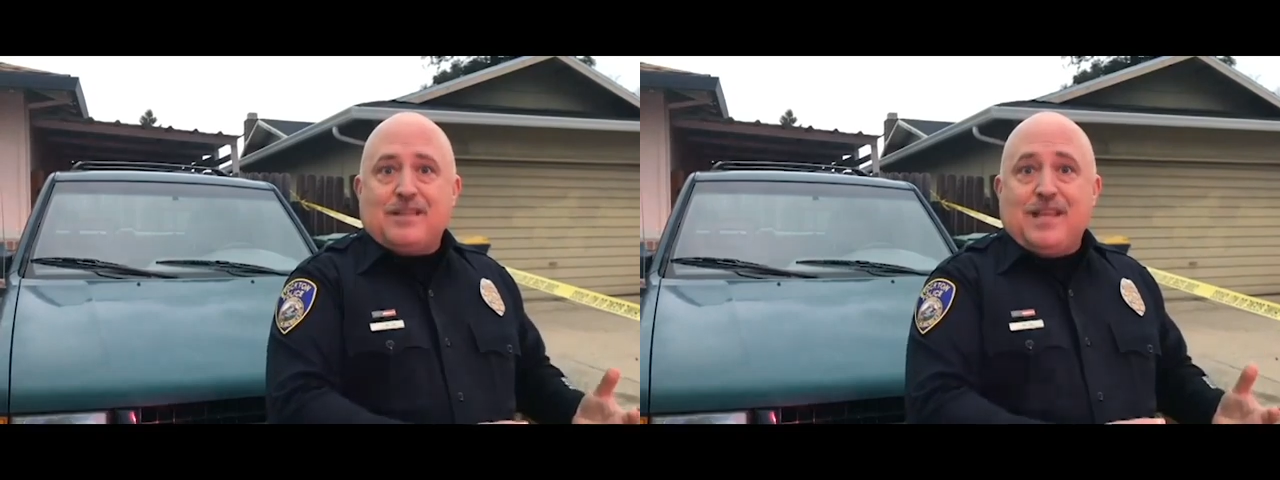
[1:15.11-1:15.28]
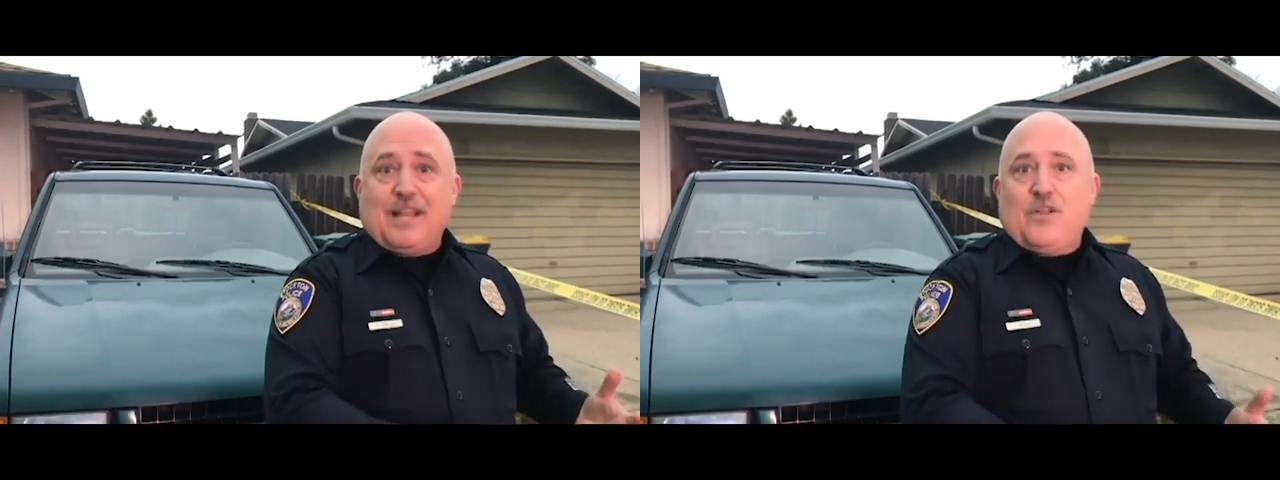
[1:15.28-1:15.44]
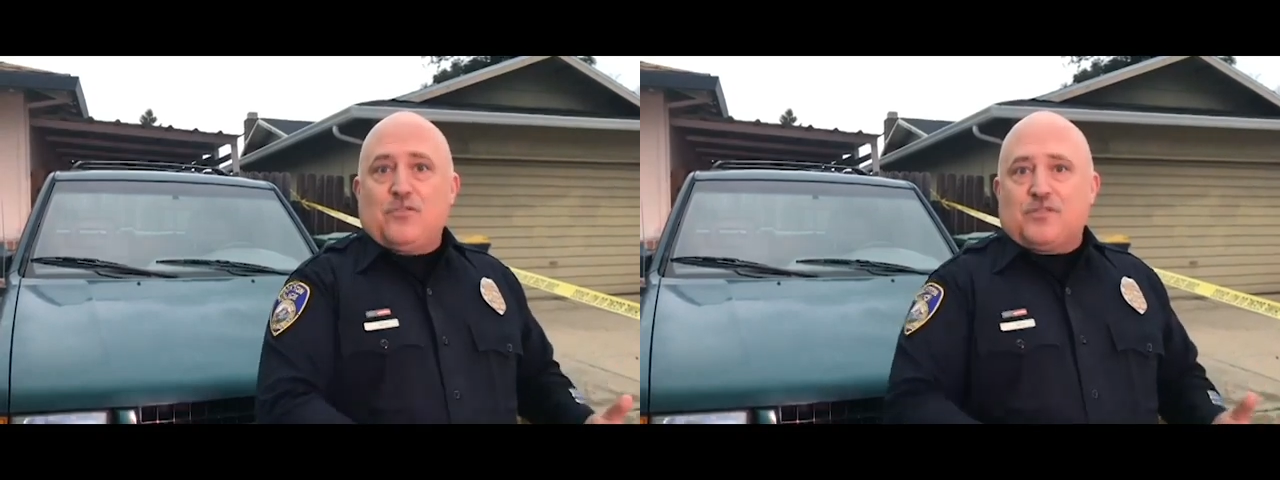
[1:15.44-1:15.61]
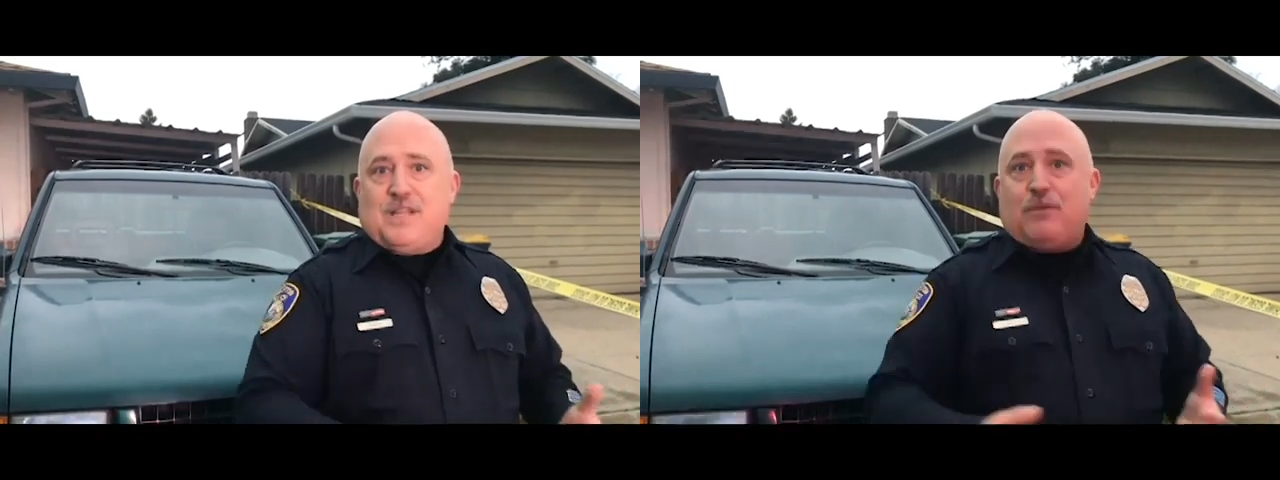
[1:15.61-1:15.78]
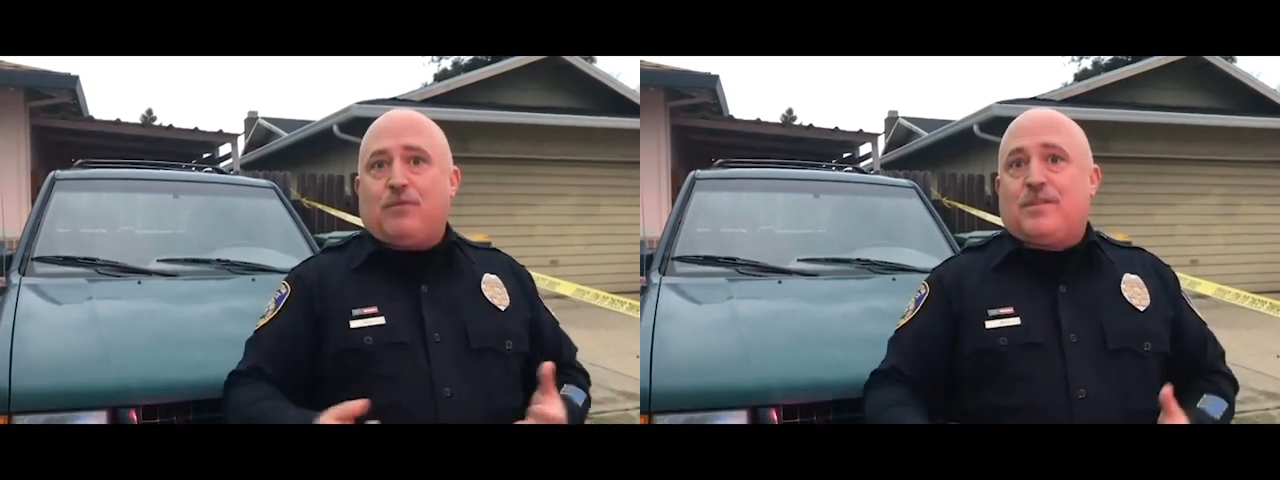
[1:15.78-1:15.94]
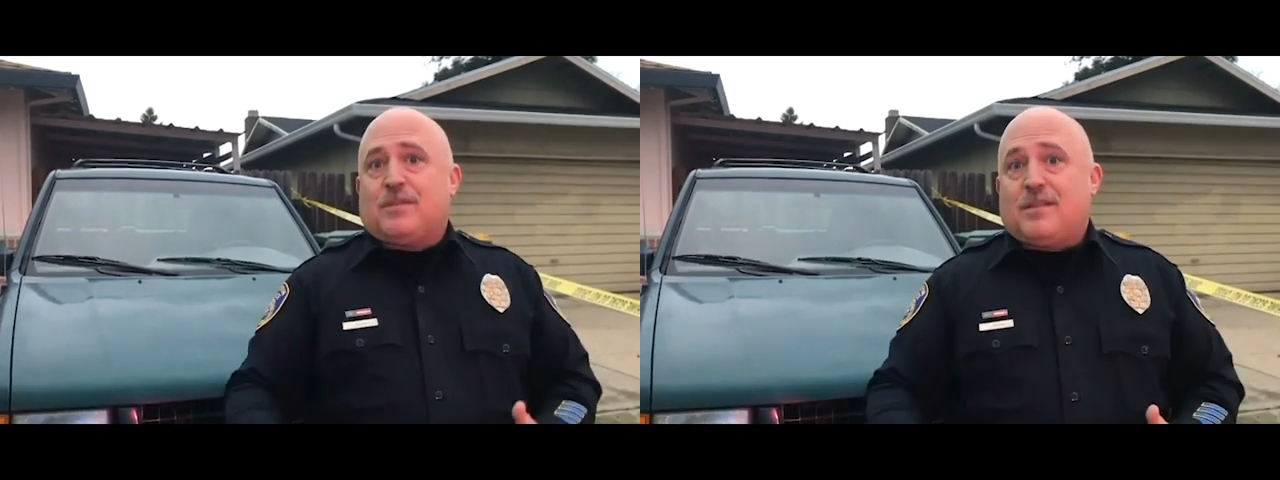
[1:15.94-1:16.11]
that they can go
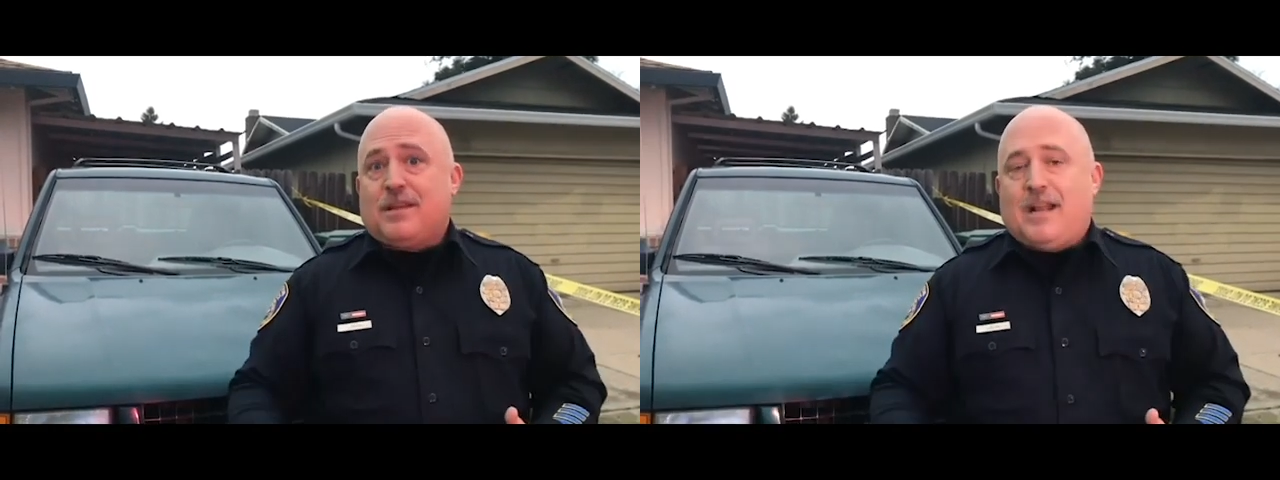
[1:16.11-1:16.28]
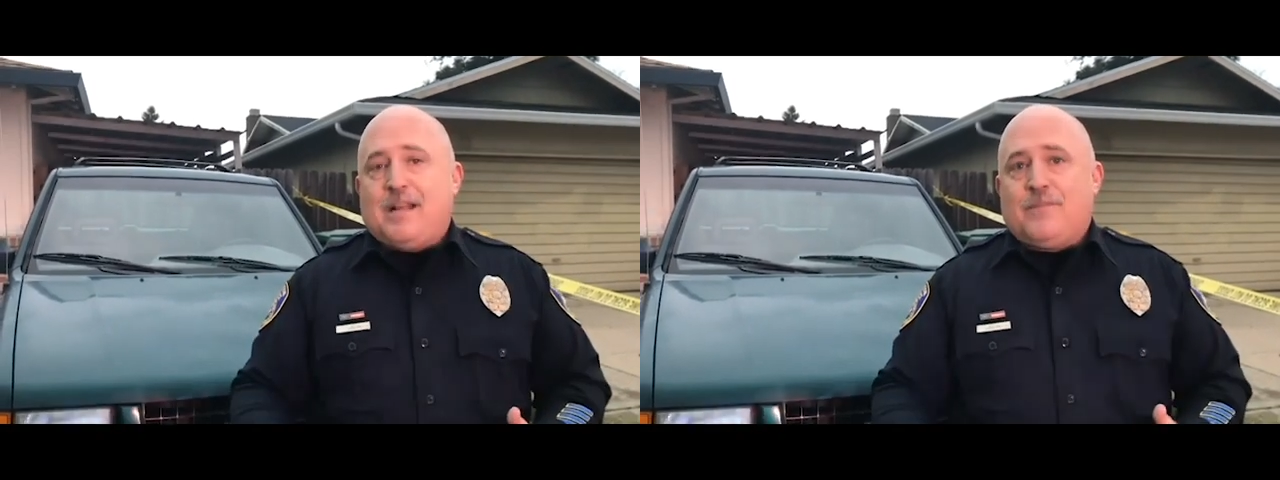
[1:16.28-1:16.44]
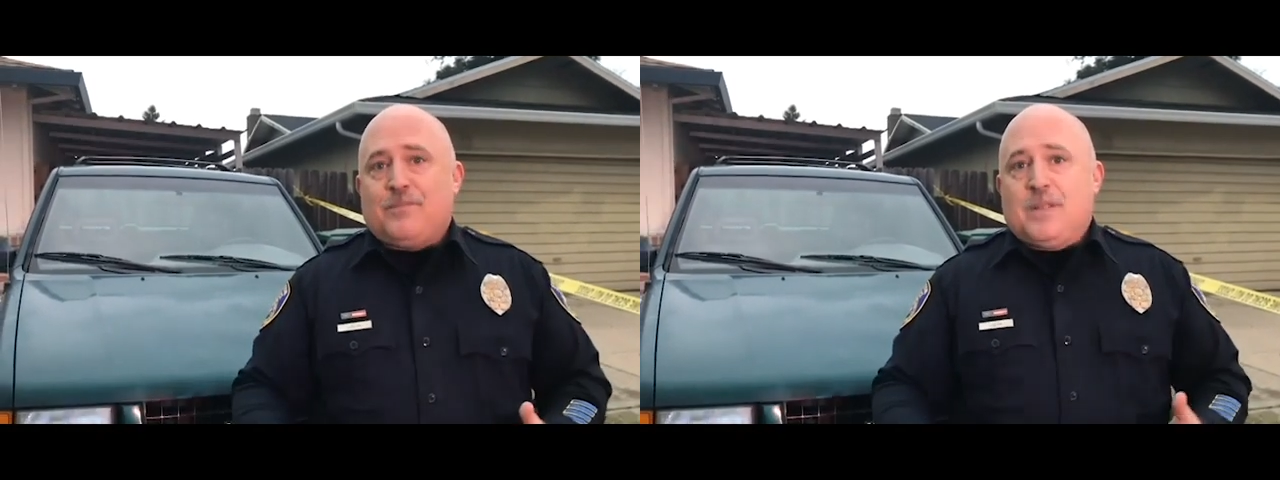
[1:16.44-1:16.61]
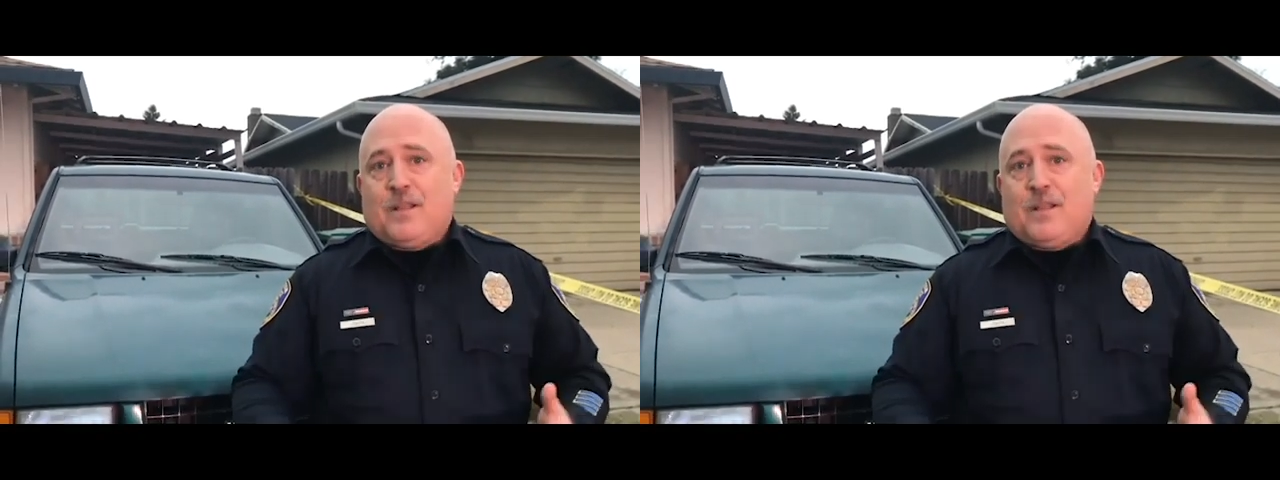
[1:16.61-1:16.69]
stay with tonight,